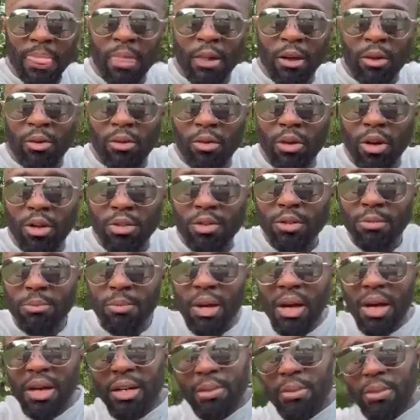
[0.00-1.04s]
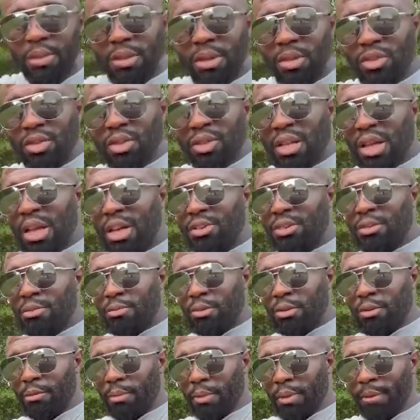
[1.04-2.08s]
Cross the body with this slasher
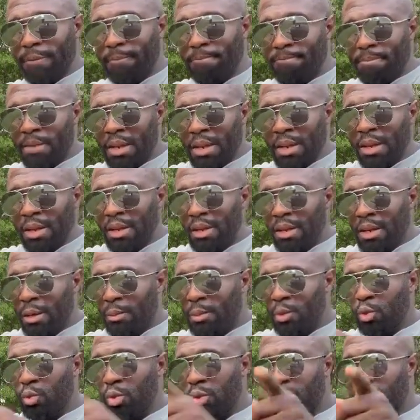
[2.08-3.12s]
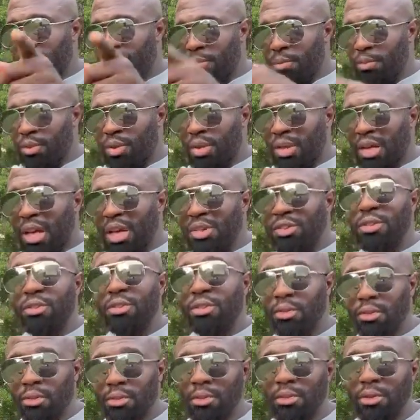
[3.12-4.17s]
movement. Now we switching from slasher
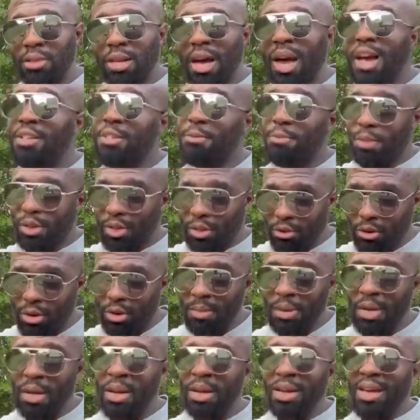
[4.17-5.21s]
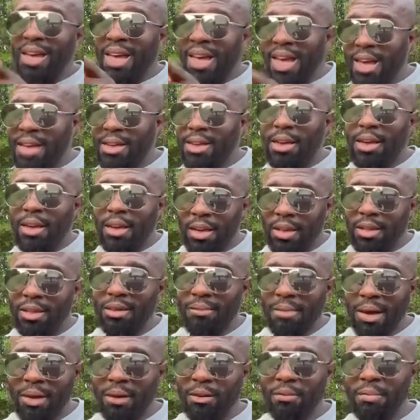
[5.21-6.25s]
to the ice pick grip, aka the
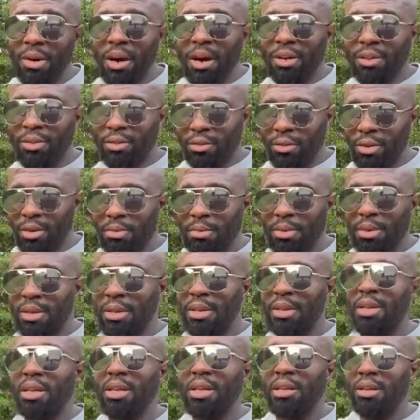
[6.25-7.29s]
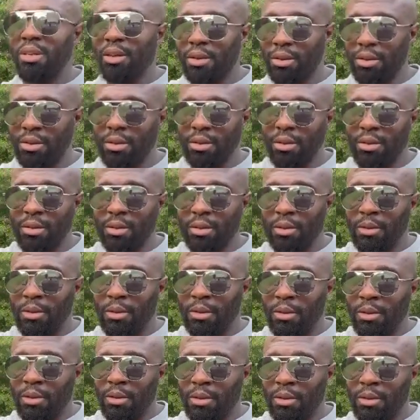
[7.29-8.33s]
Michael Myers grip. Here.
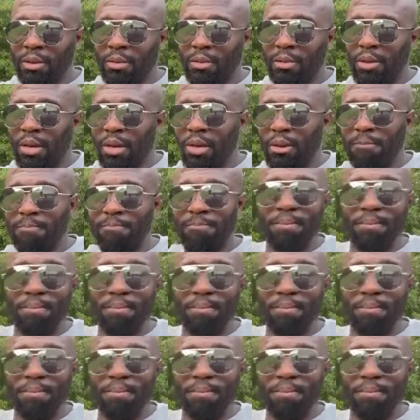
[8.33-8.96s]
Okay?